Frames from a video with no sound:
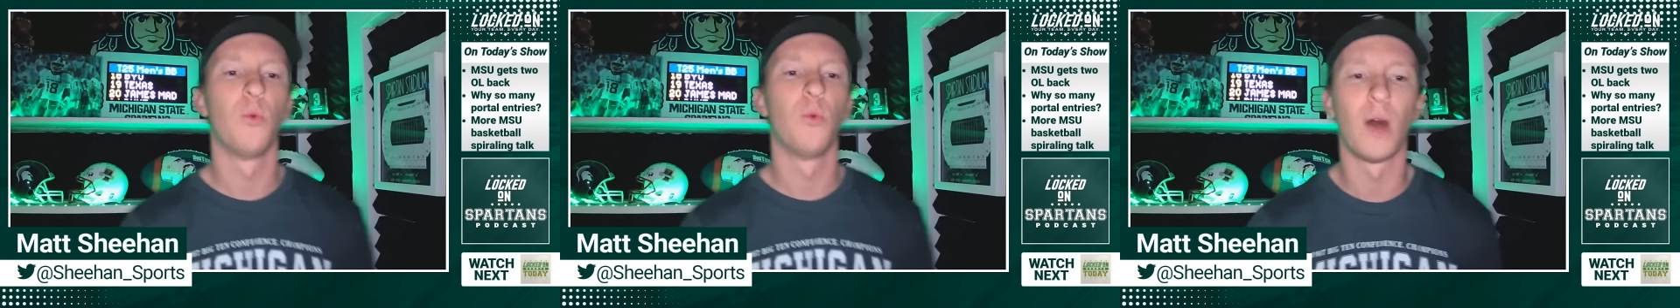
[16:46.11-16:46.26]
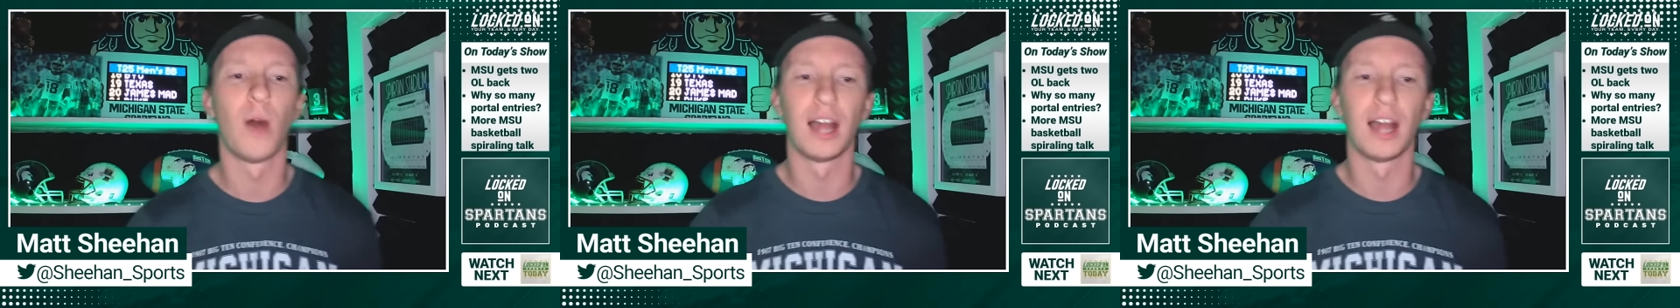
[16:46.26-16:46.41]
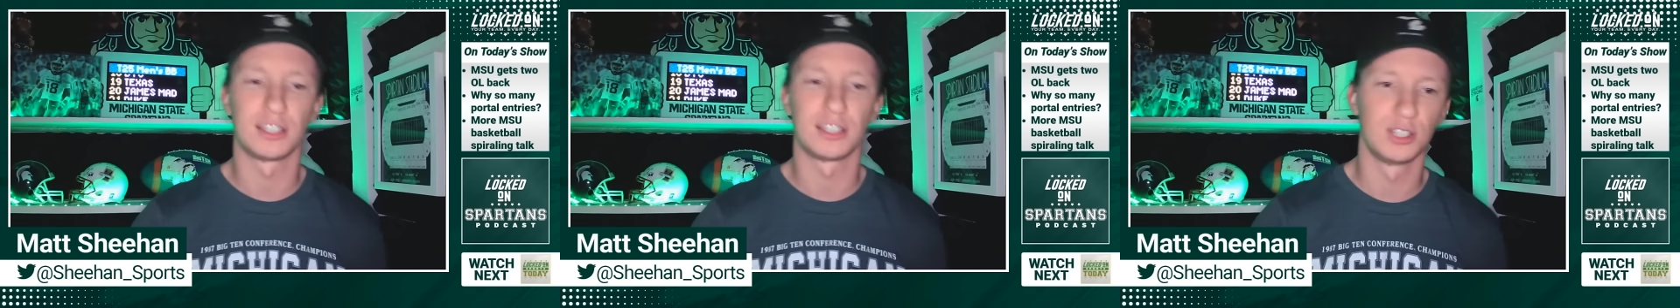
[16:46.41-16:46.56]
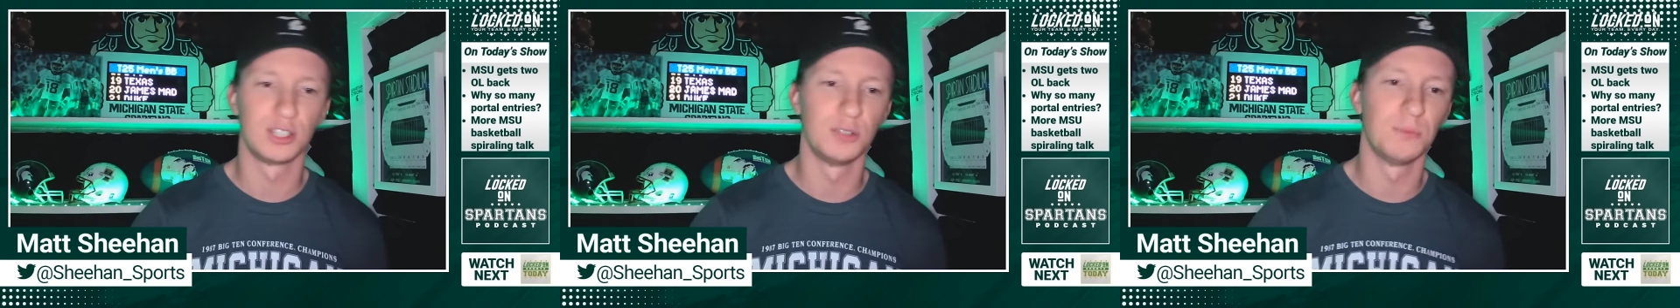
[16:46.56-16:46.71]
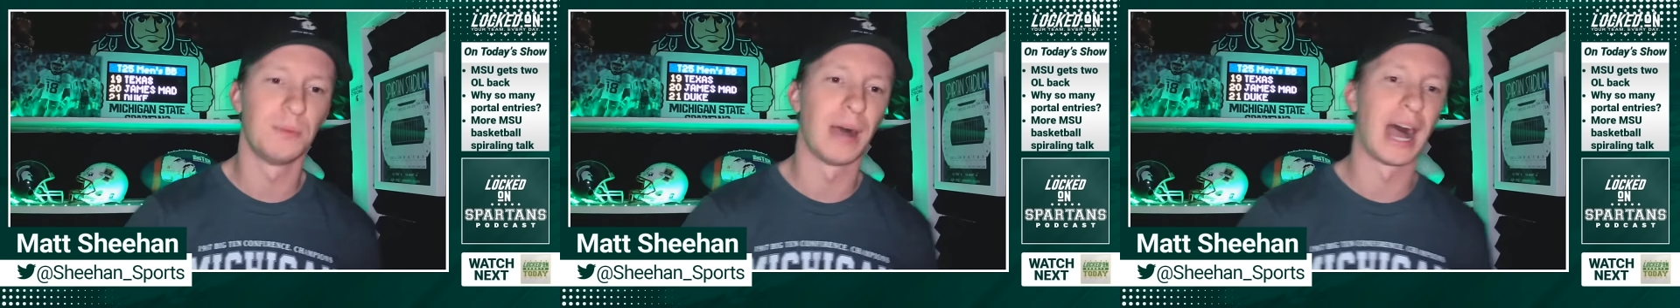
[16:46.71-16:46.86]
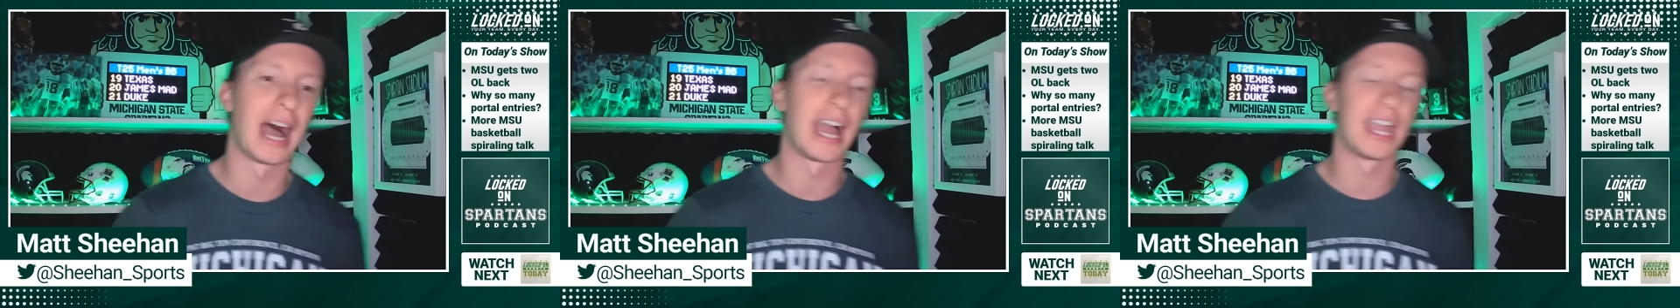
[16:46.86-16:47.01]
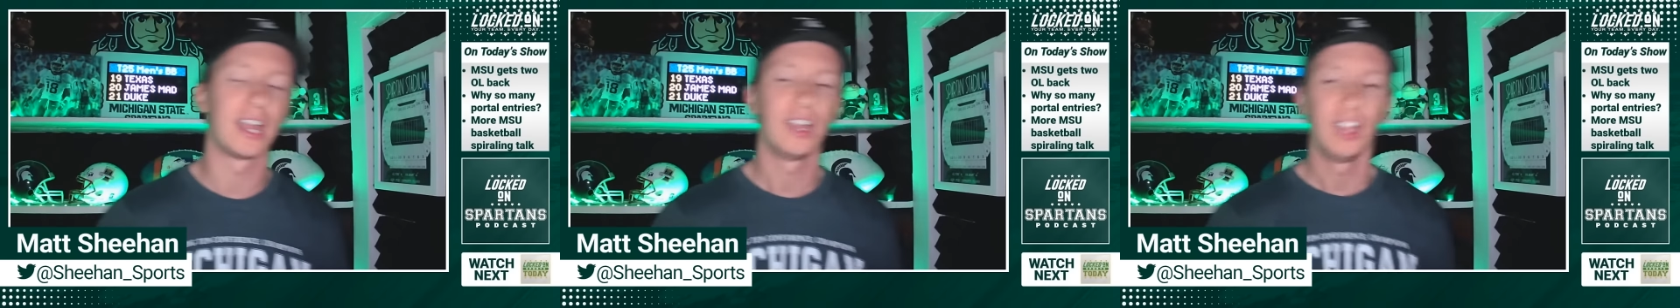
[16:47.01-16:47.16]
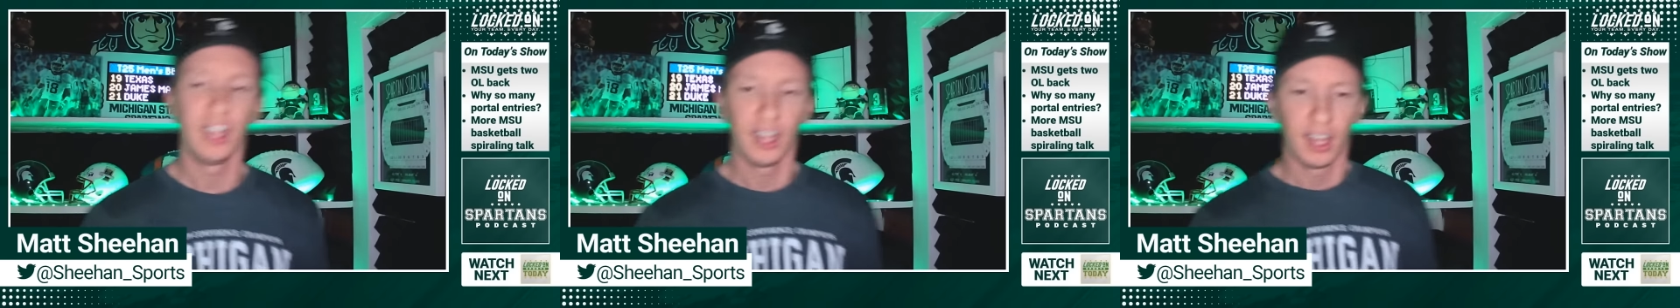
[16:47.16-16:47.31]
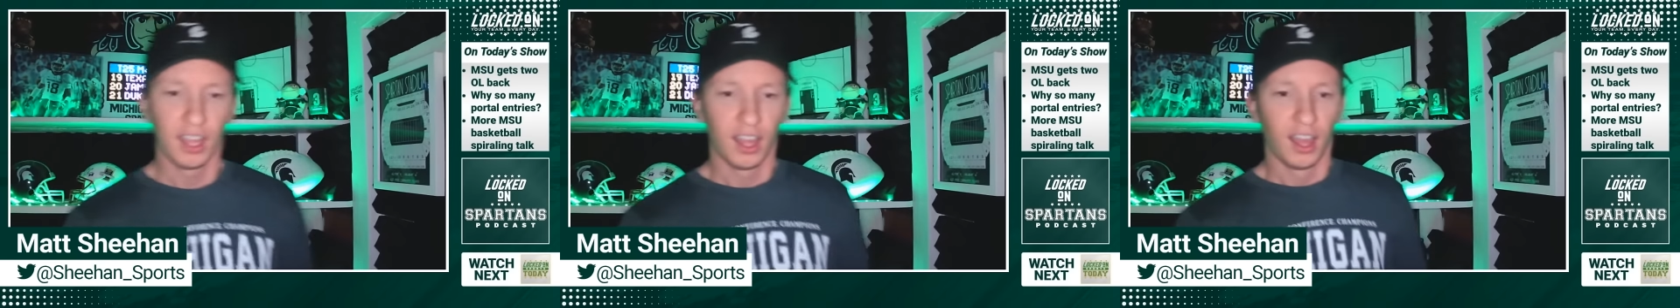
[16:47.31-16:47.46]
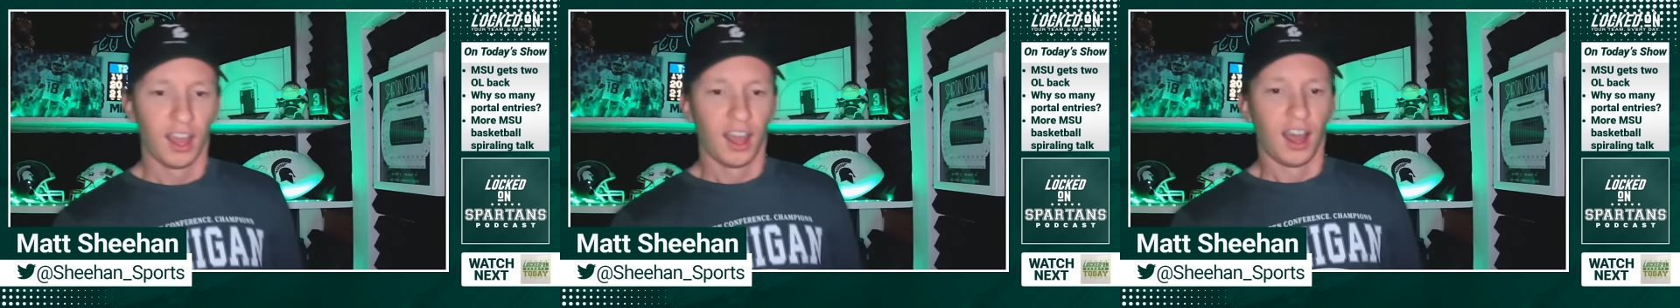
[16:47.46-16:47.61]
want to buy.
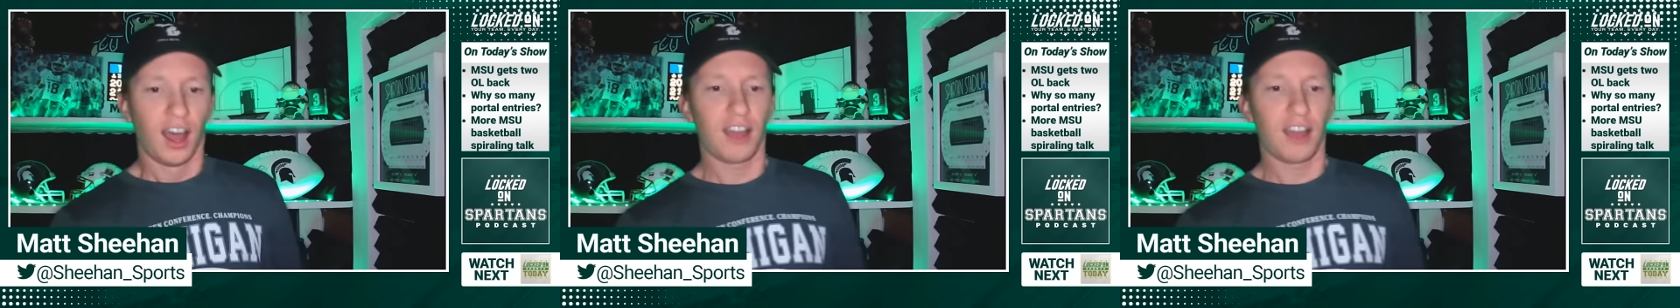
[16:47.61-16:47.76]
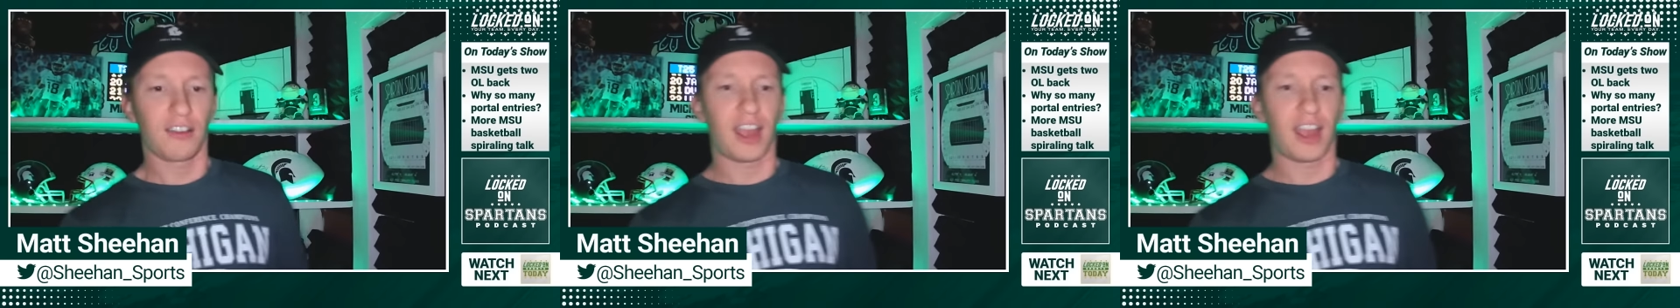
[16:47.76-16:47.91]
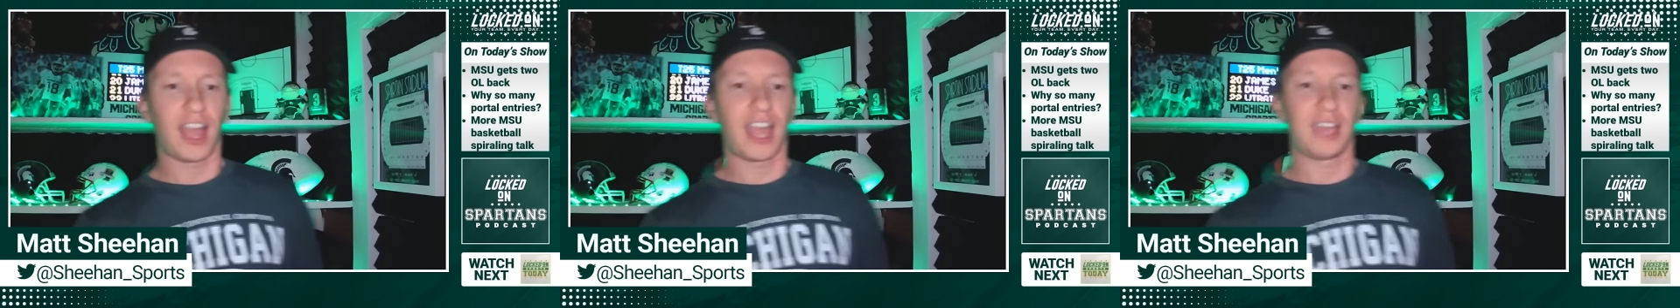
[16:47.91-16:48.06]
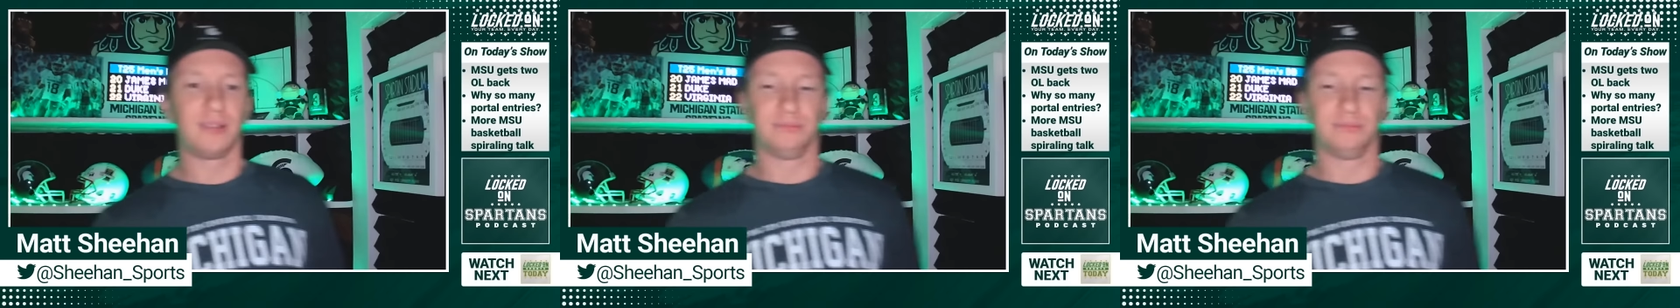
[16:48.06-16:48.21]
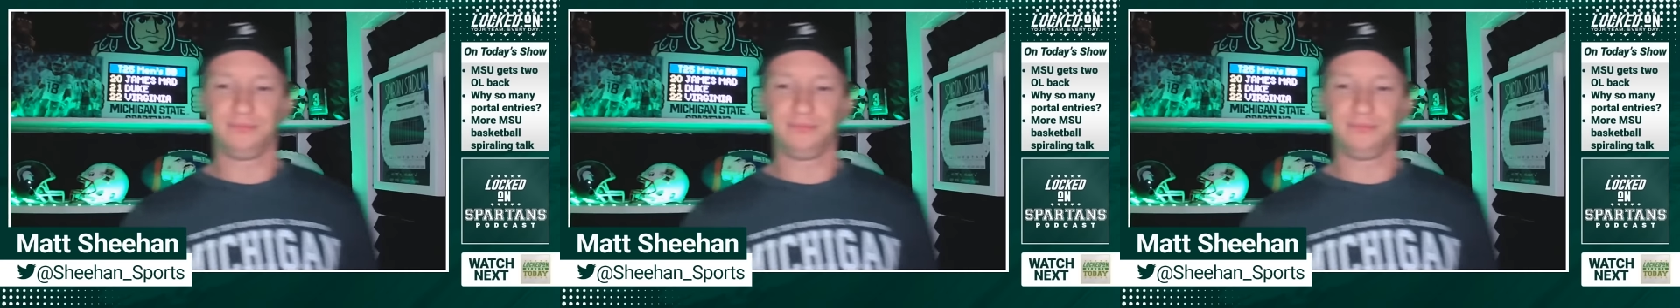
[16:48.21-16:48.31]
All right.